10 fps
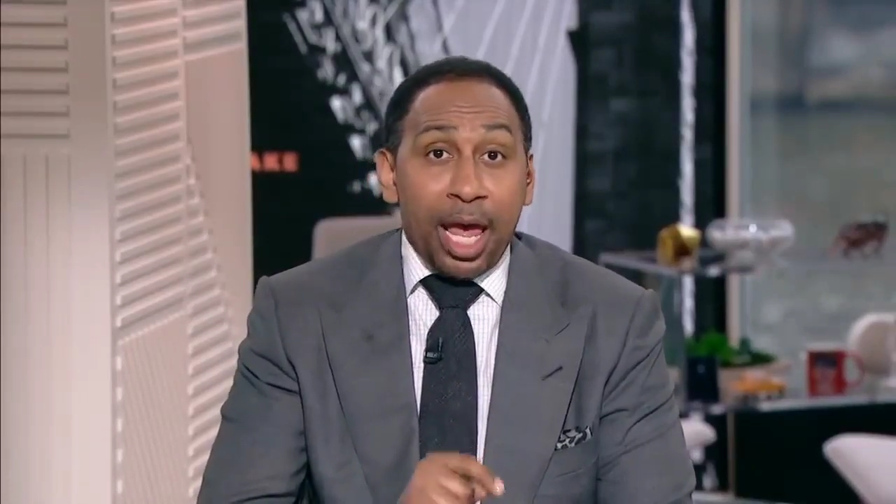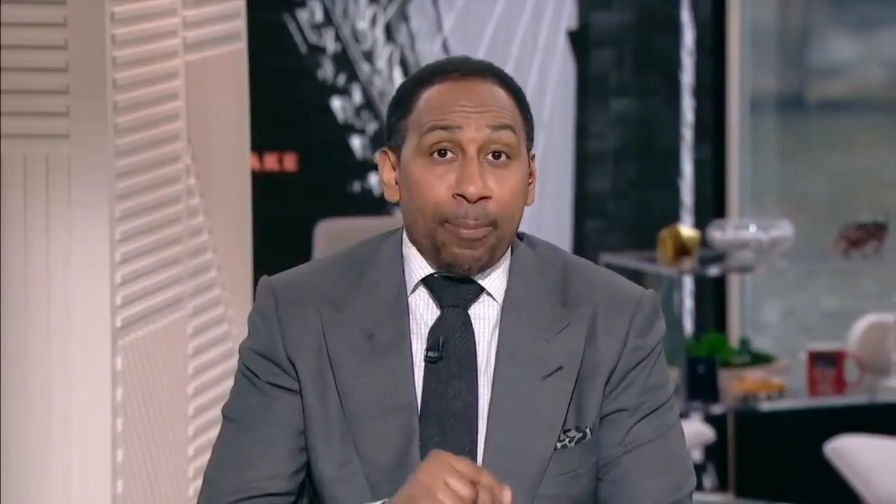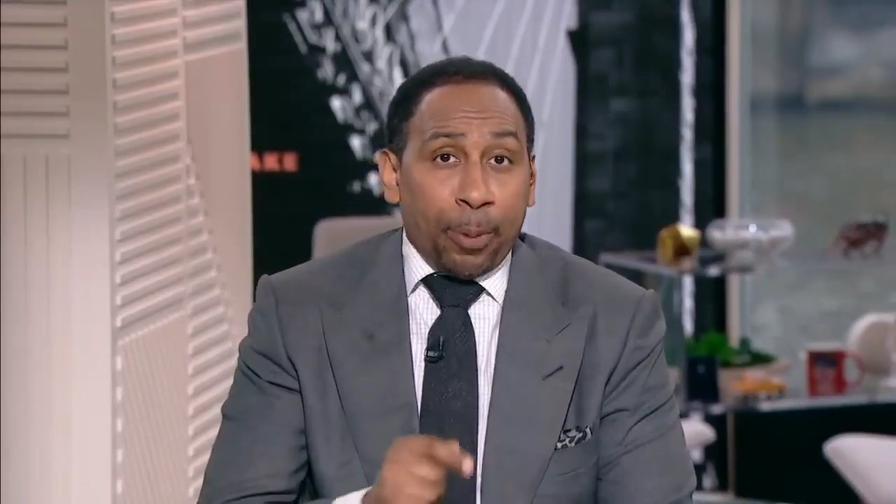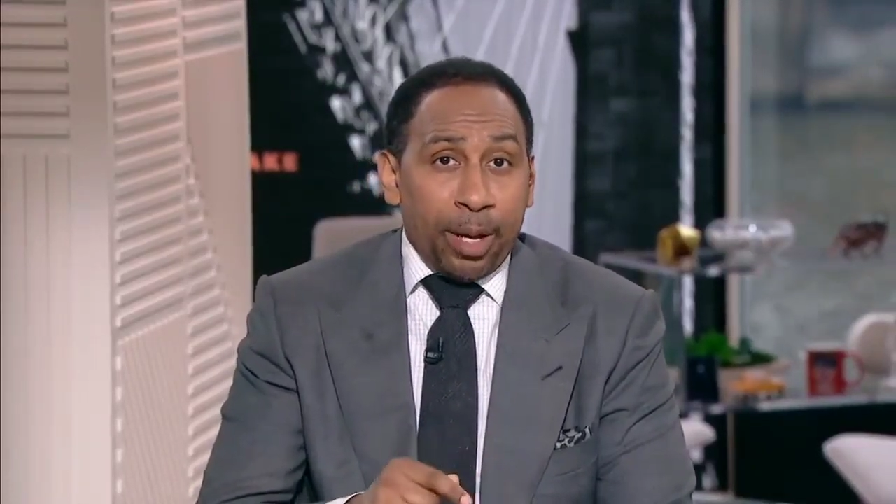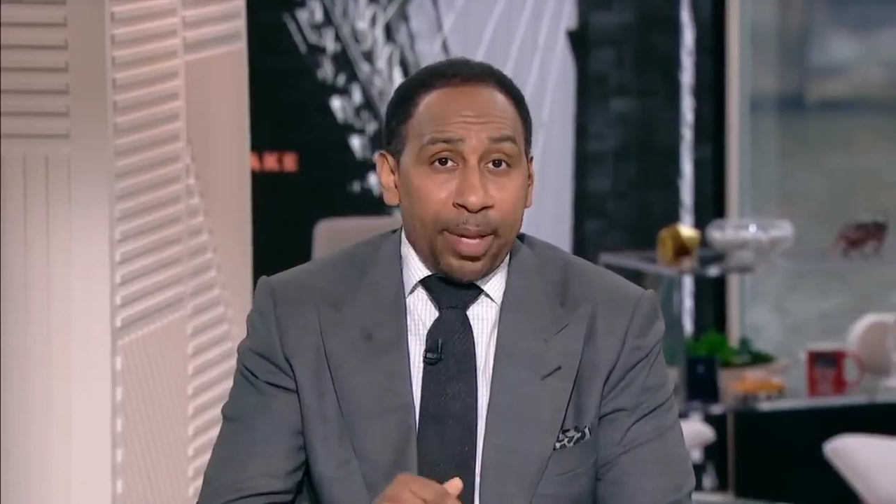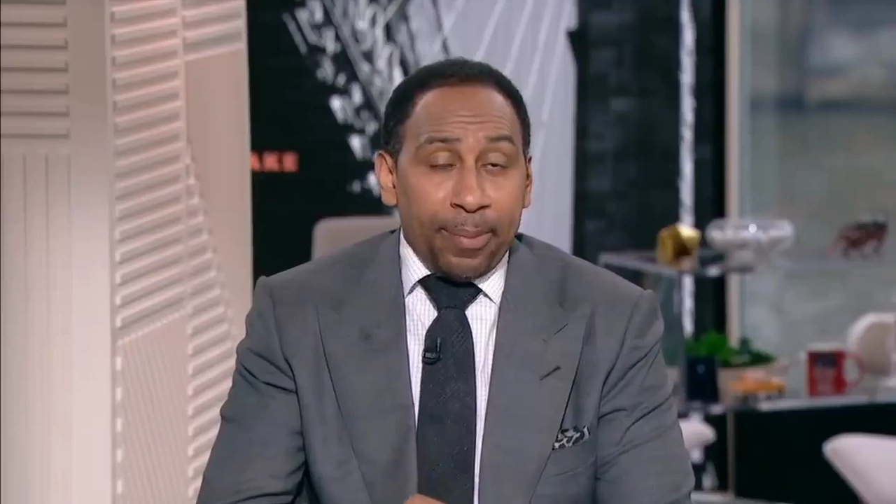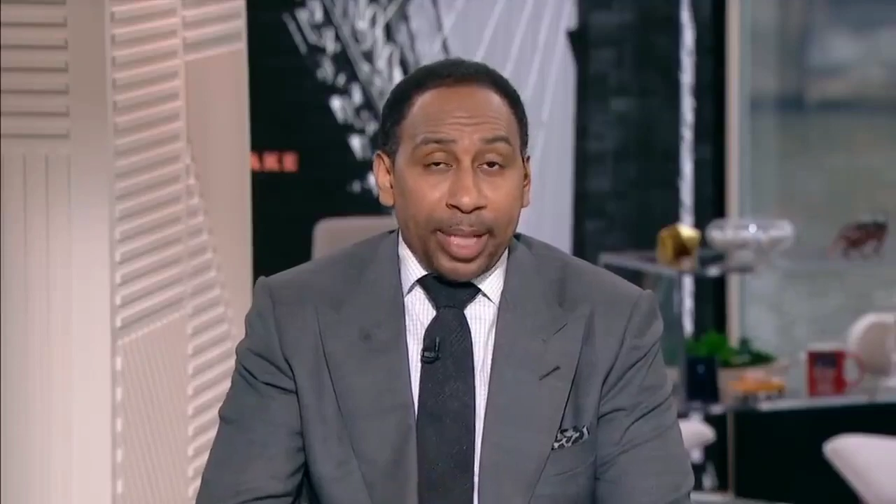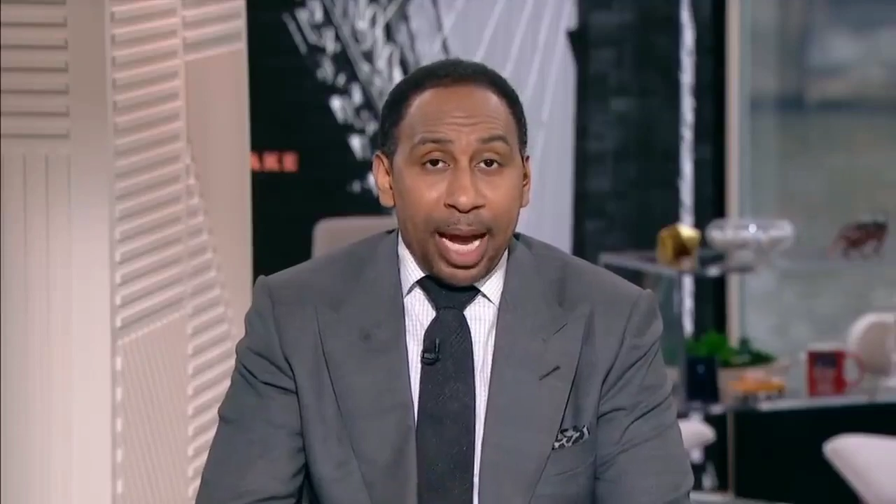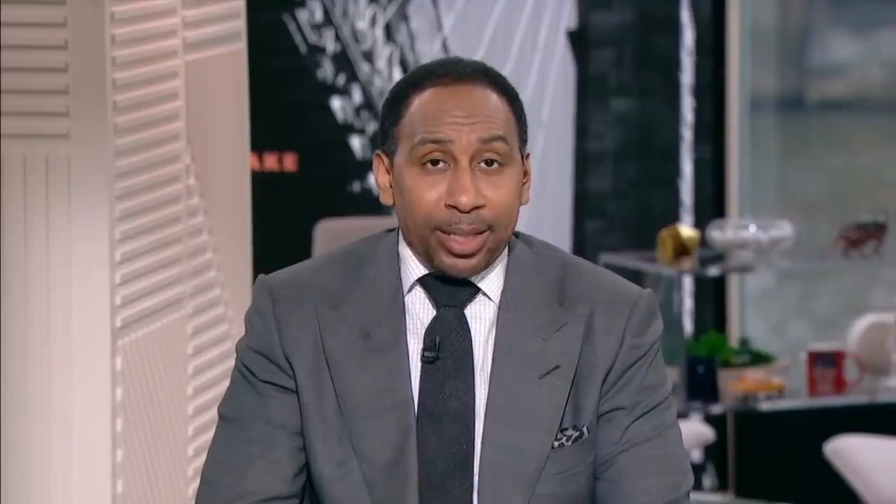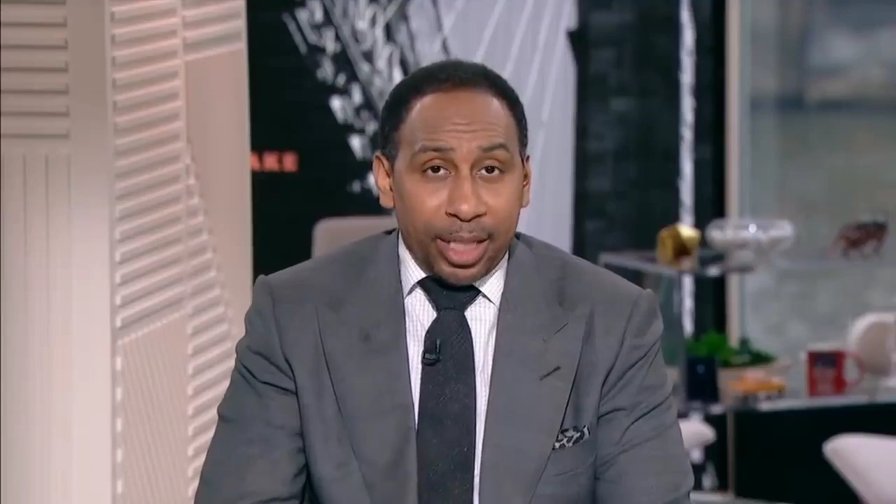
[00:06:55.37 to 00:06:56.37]
and premium
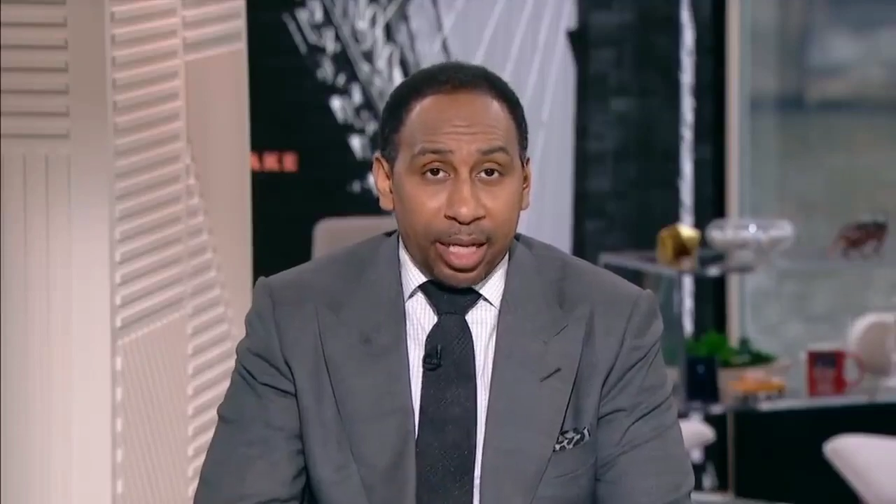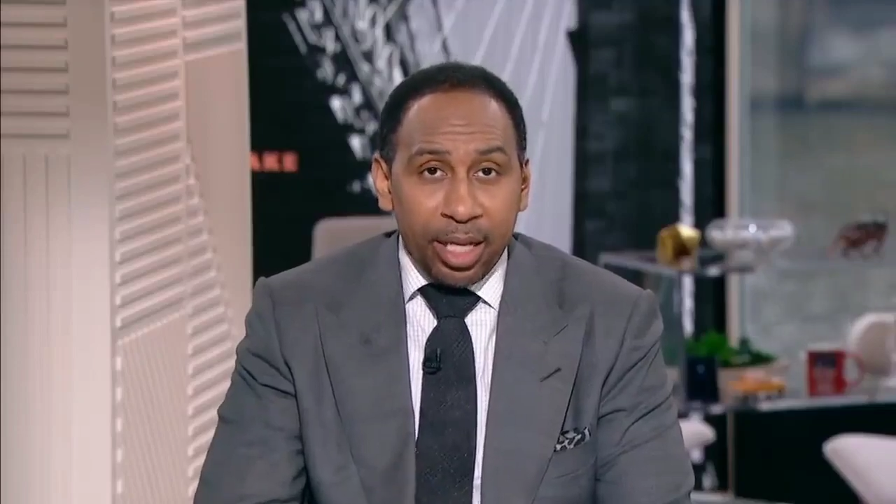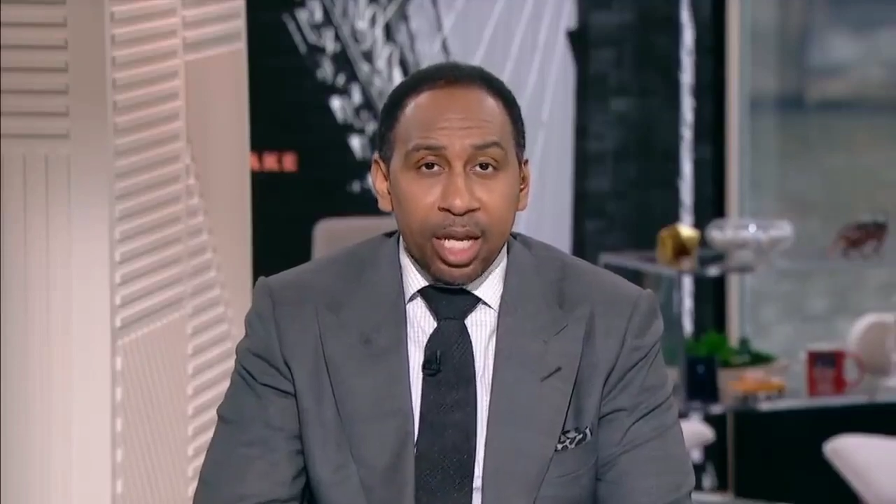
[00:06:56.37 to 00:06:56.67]
content,